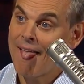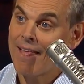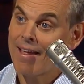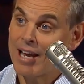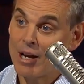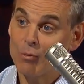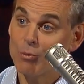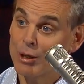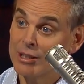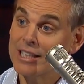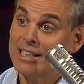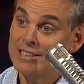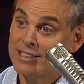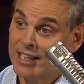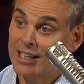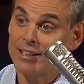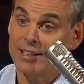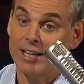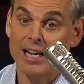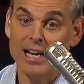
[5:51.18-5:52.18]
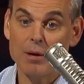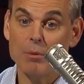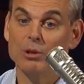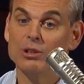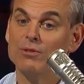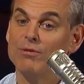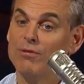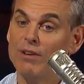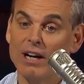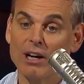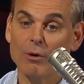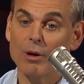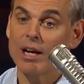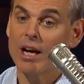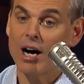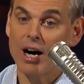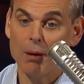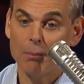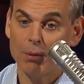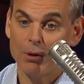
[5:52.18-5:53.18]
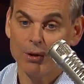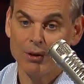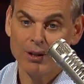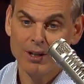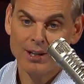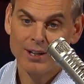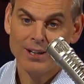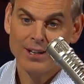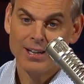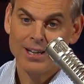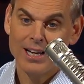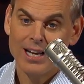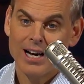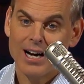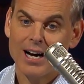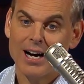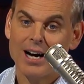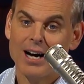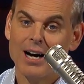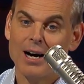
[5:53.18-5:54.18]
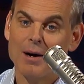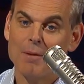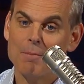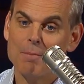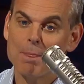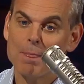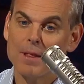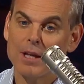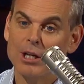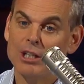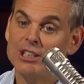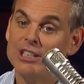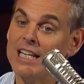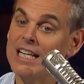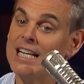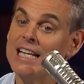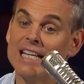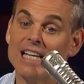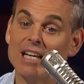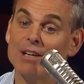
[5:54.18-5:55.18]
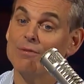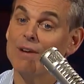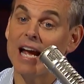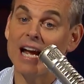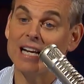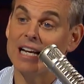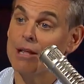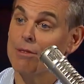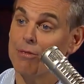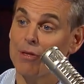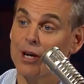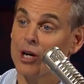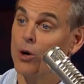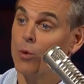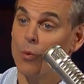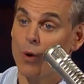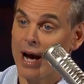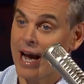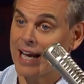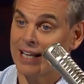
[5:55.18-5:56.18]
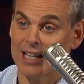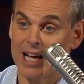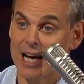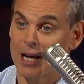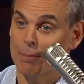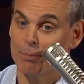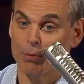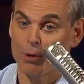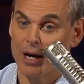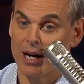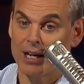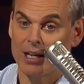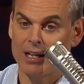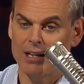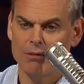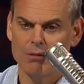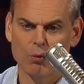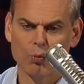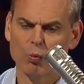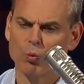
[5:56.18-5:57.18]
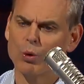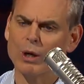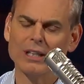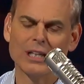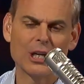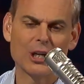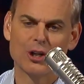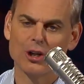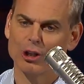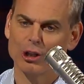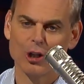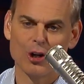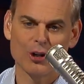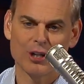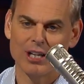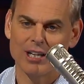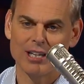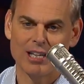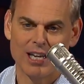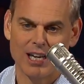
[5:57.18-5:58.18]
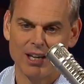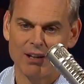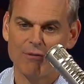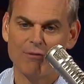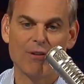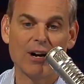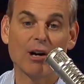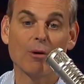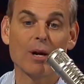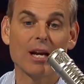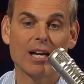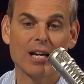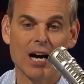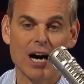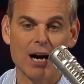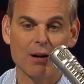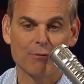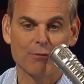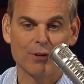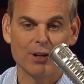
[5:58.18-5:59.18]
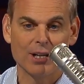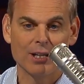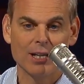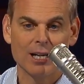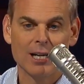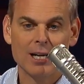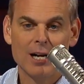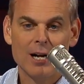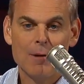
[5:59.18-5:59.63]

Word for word: He really did. He was very humble, um, didn't give anything away like Brady, really good looking kid, very confident.